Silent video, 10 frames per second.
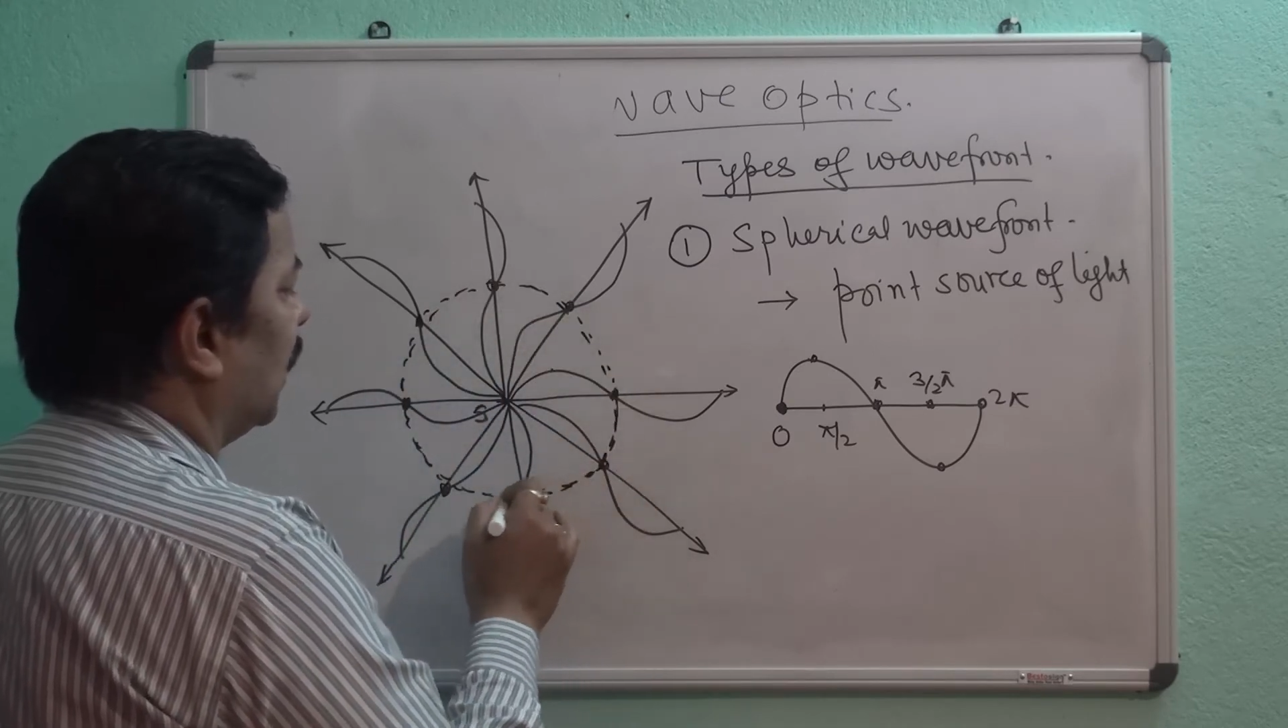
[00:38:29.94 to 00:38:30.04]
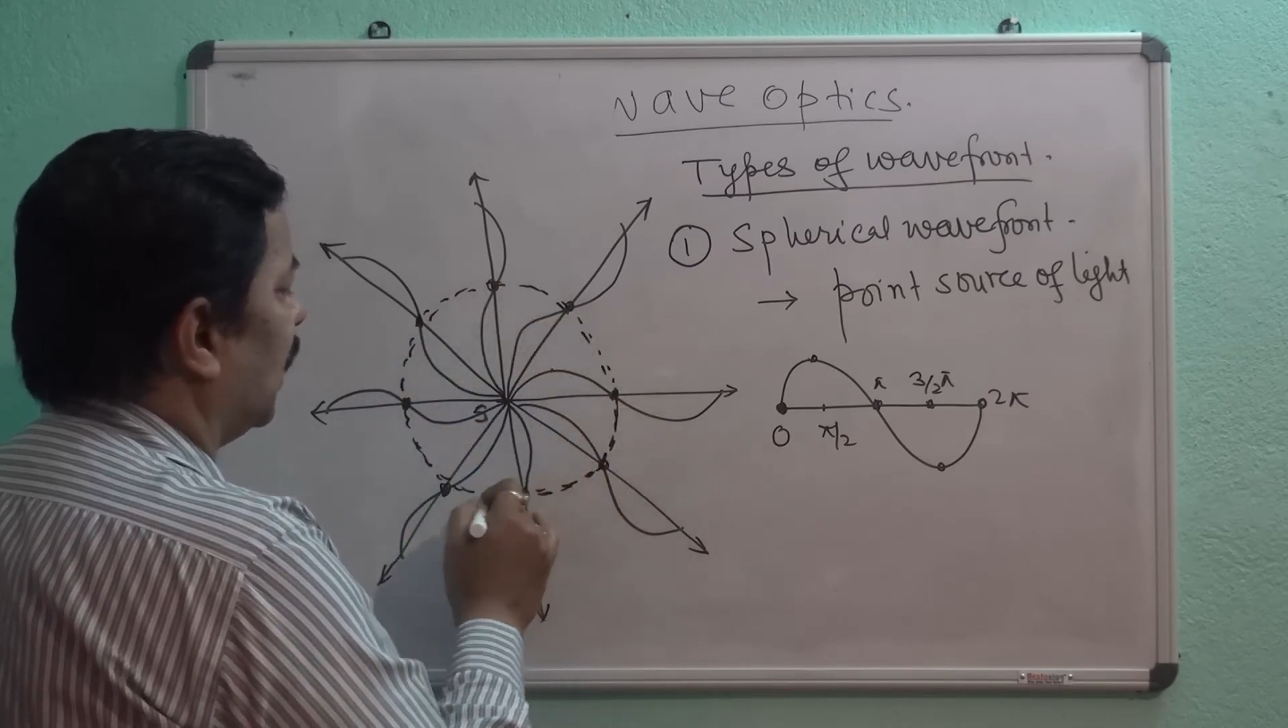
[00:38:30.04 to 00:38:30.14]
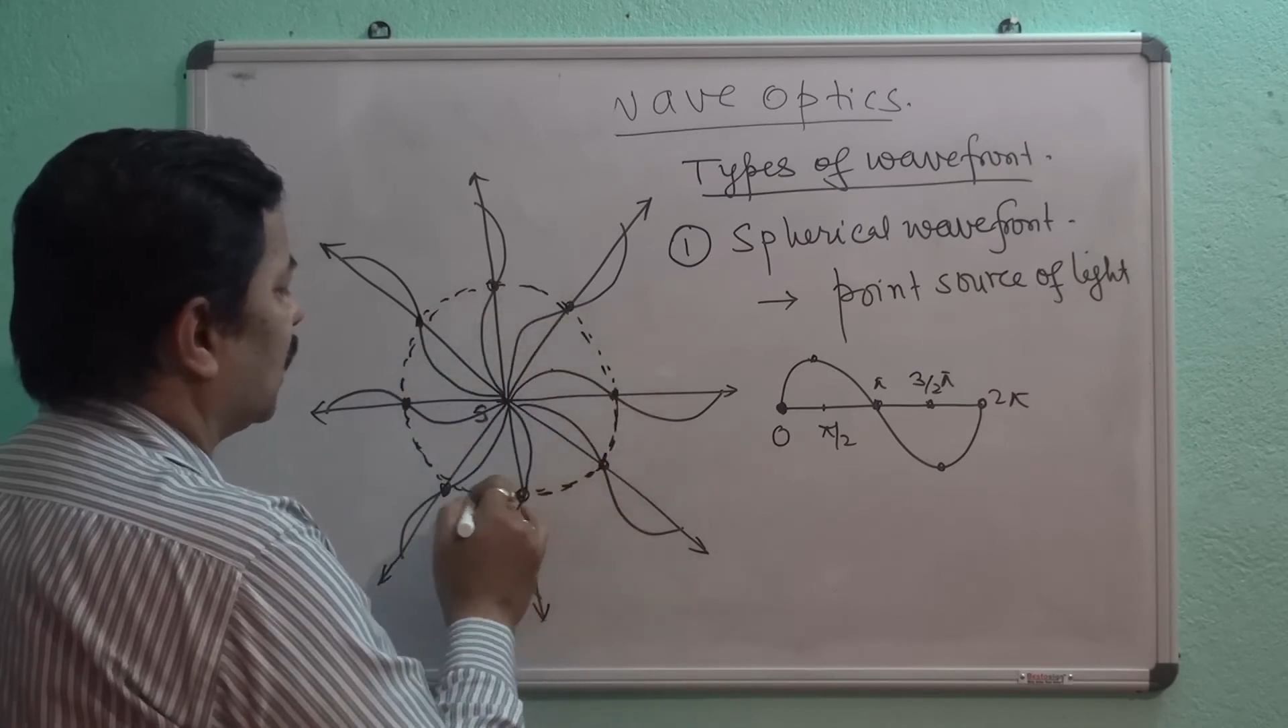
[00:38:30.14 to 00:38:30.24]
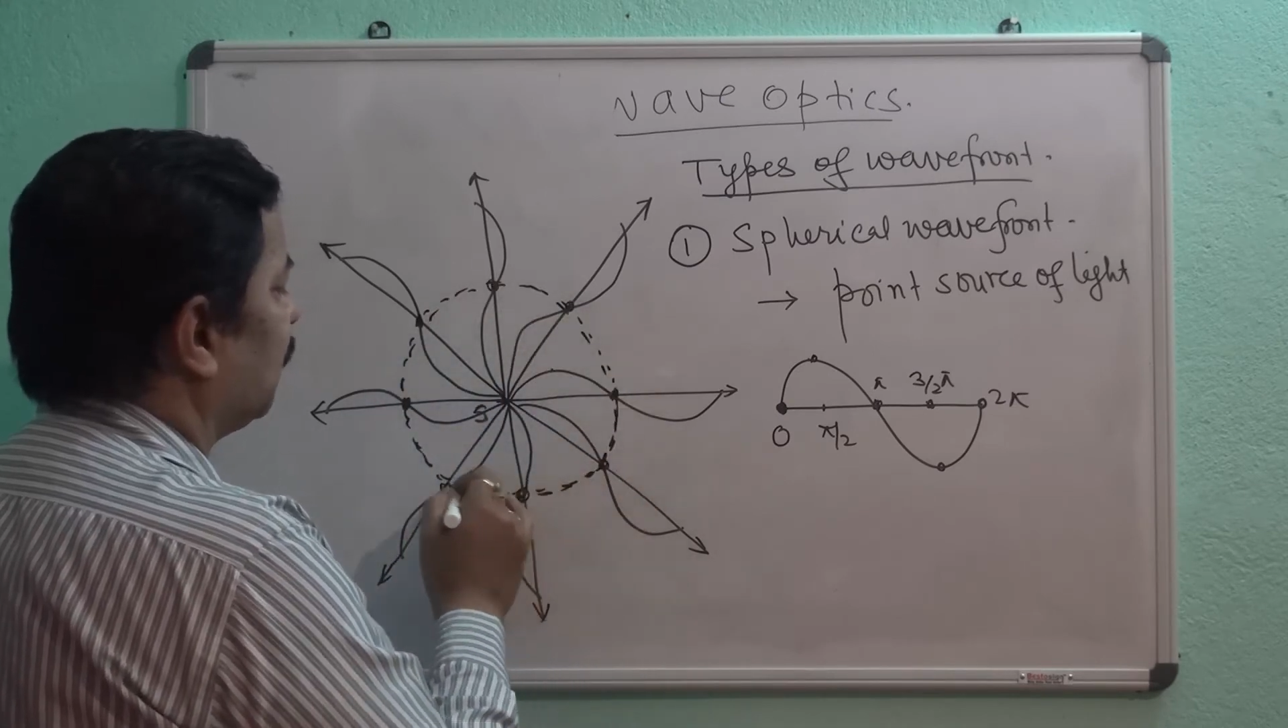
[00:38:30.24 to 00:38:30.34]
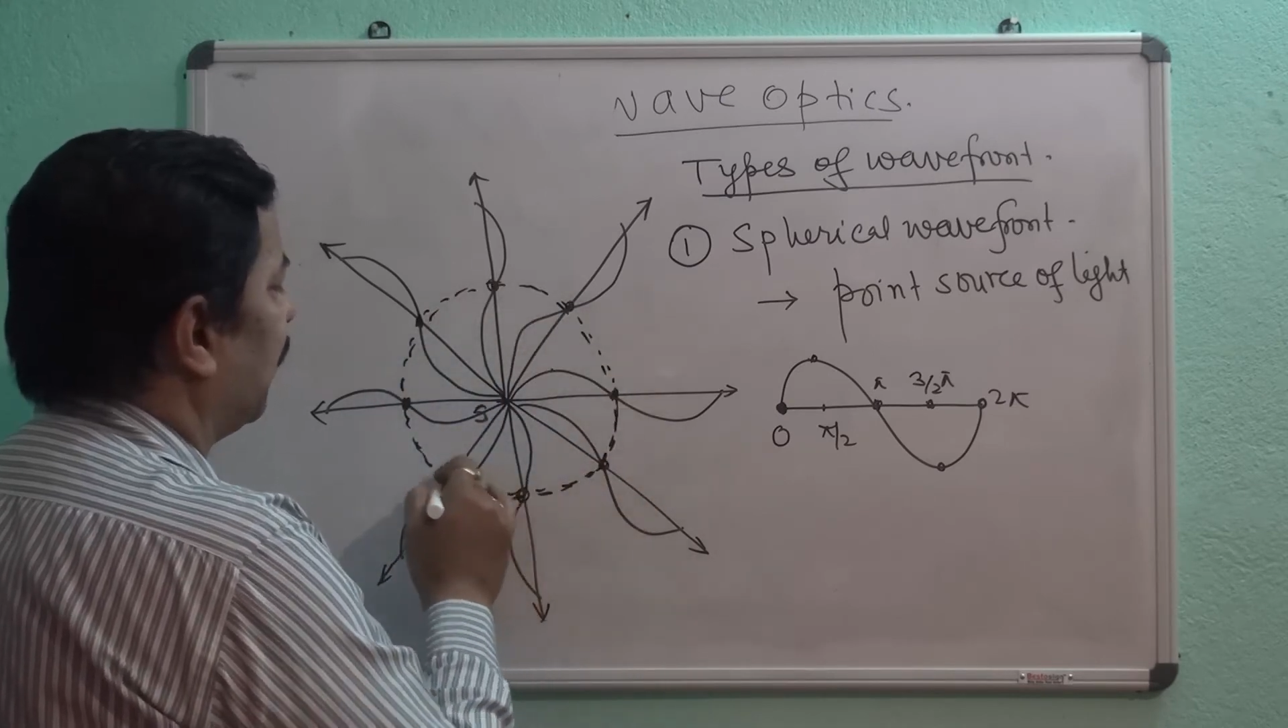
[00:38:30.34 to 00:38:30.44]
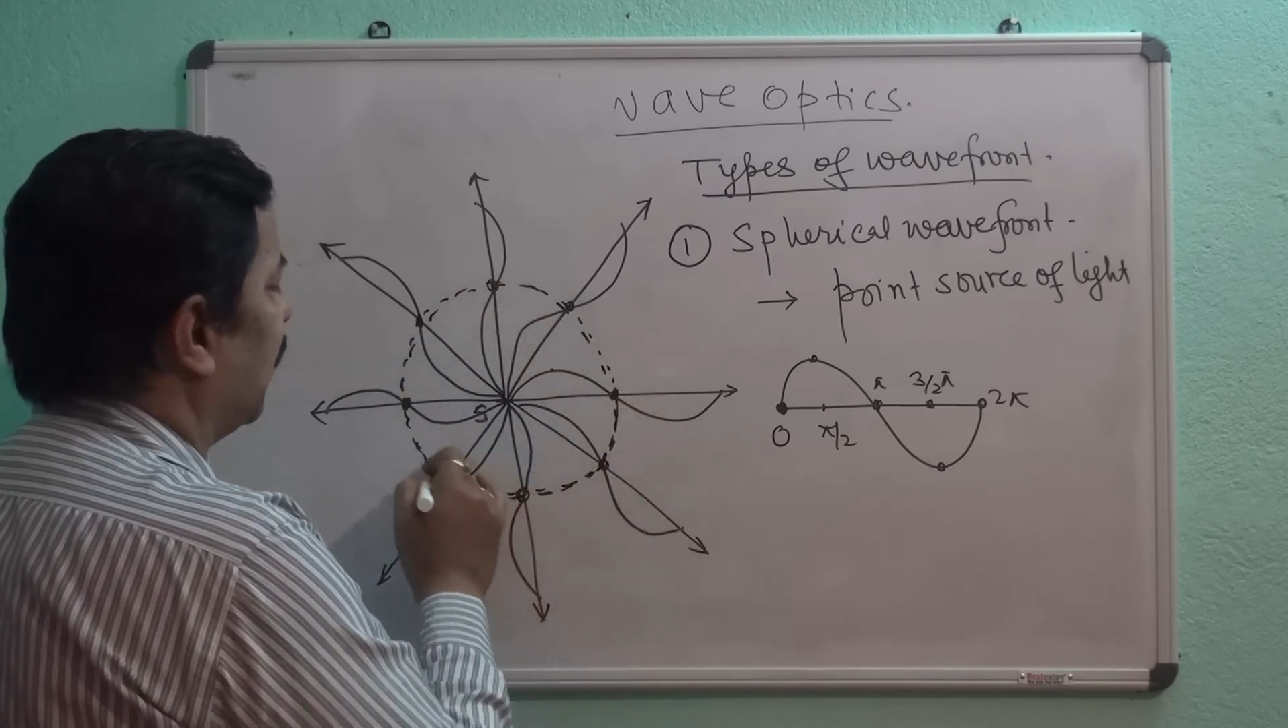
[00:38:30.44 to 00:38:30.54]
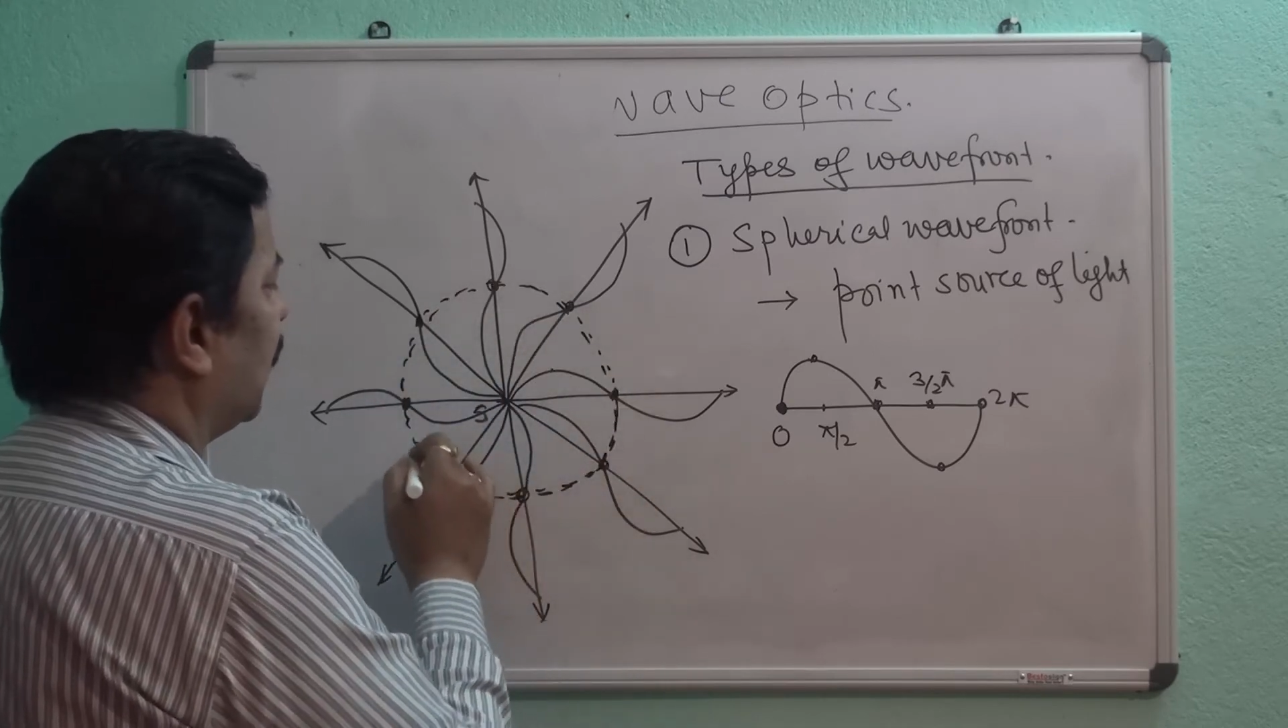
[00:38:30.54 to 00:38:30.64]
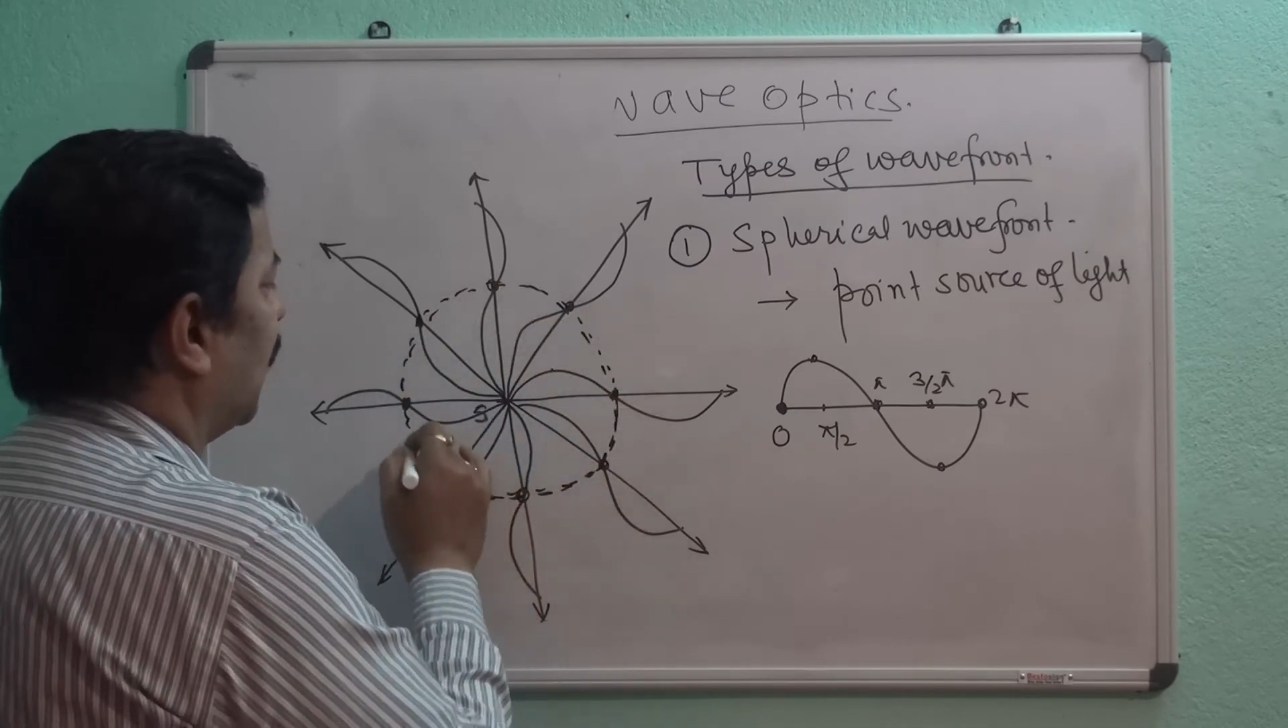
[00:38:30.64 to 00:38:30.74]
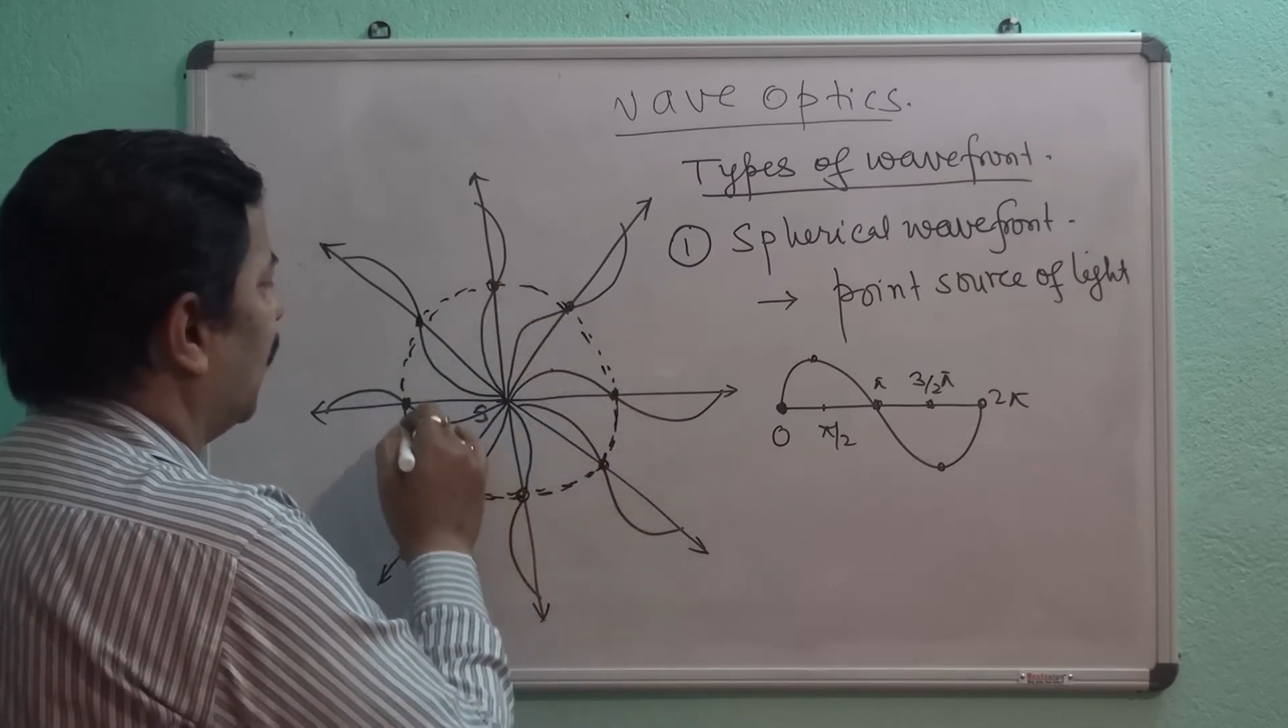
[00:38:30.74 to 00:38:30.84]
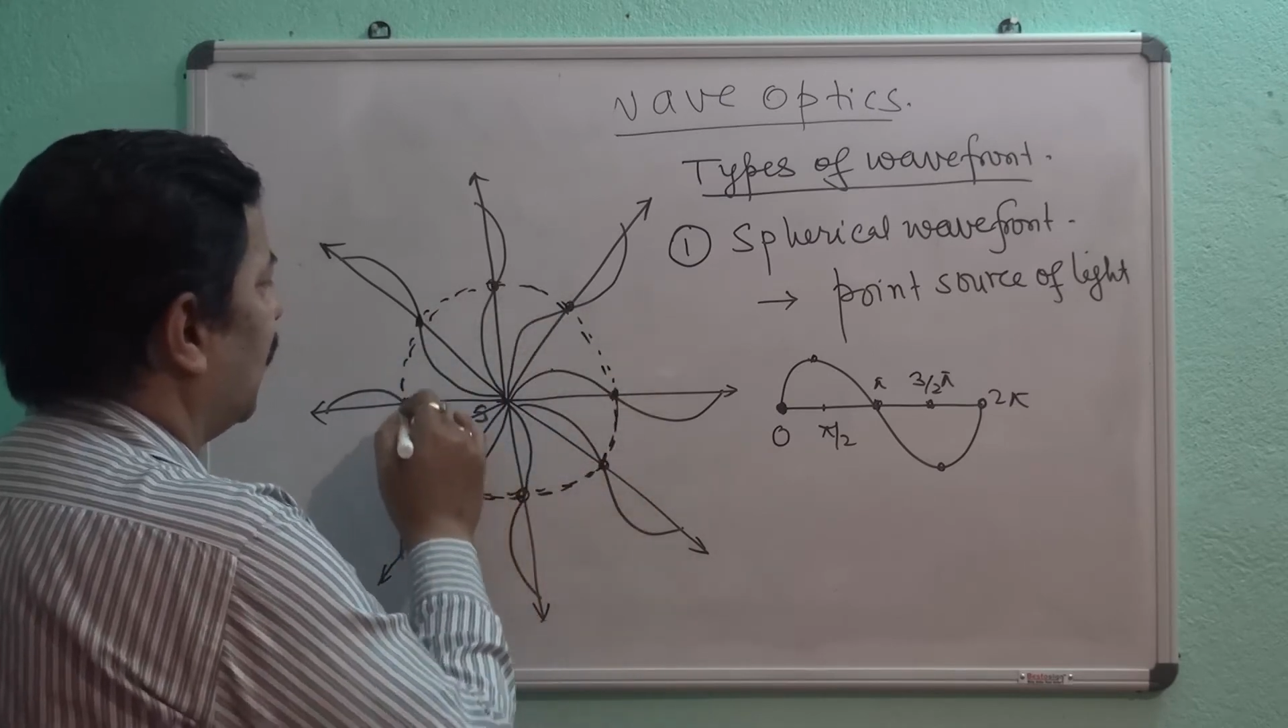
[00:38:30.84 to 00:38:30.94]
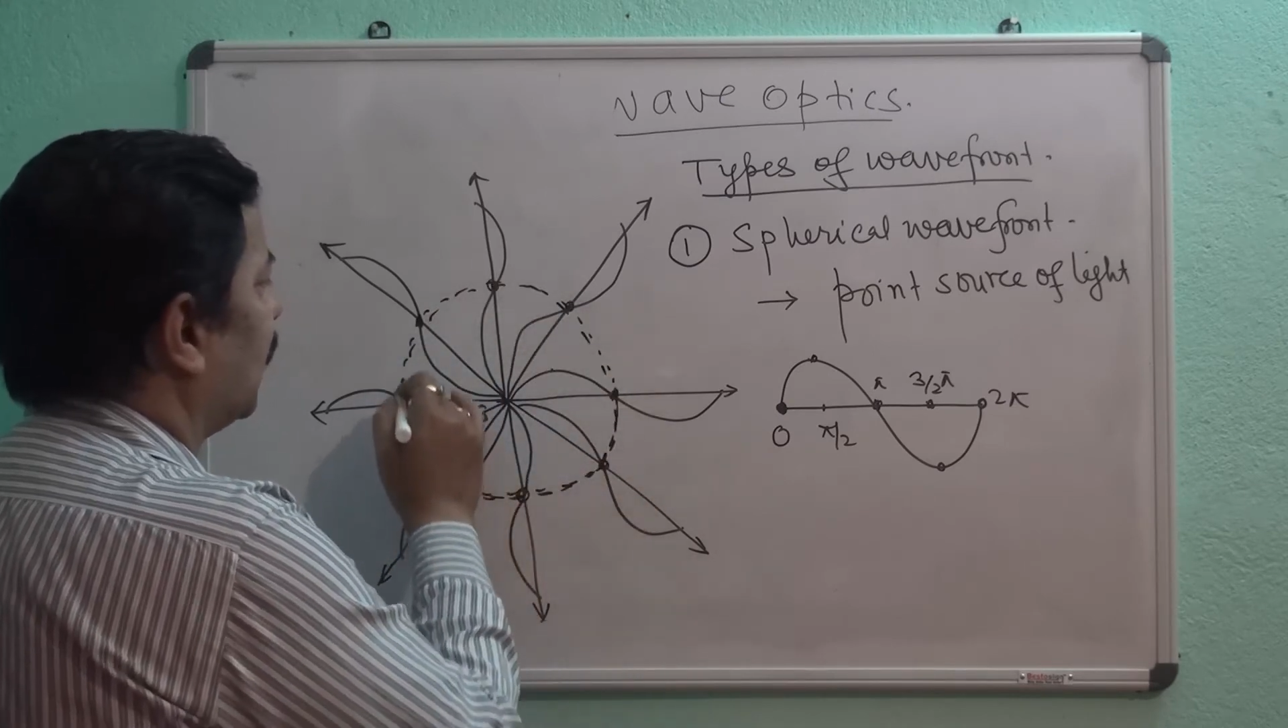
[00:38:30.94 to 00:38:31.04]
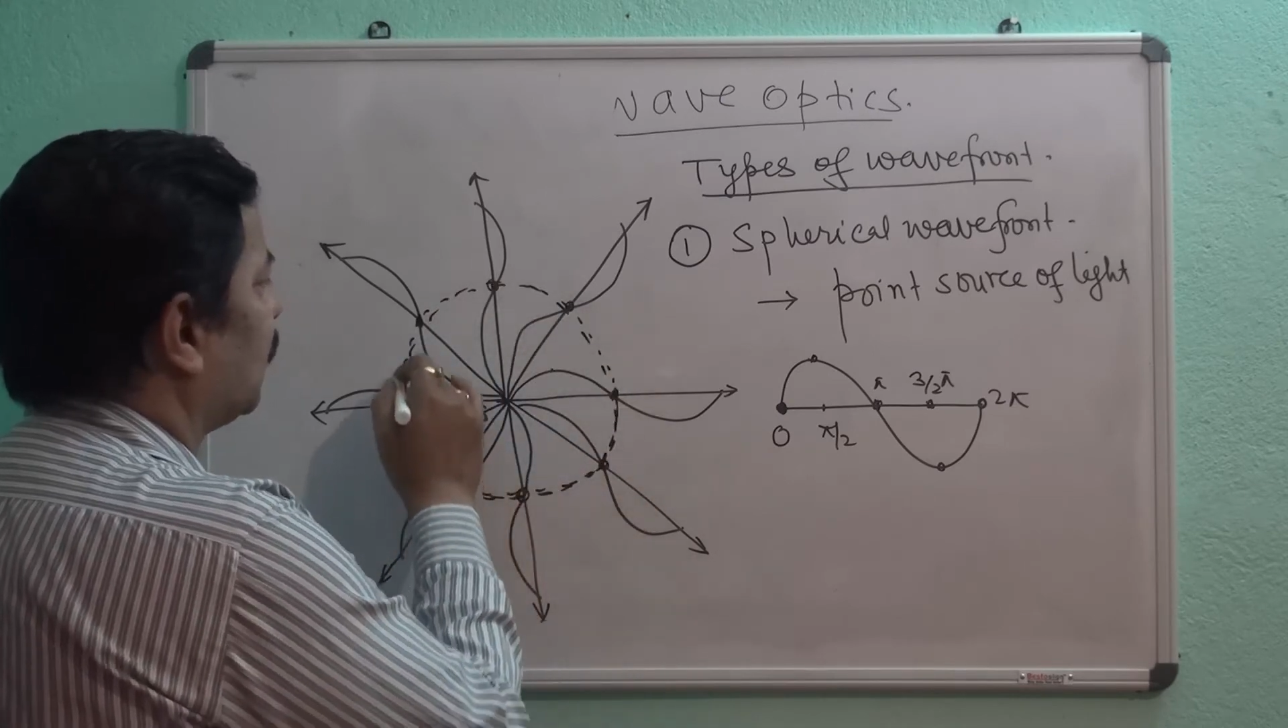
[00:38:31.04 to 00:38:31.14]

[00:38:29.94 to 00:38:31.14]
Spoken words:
spherical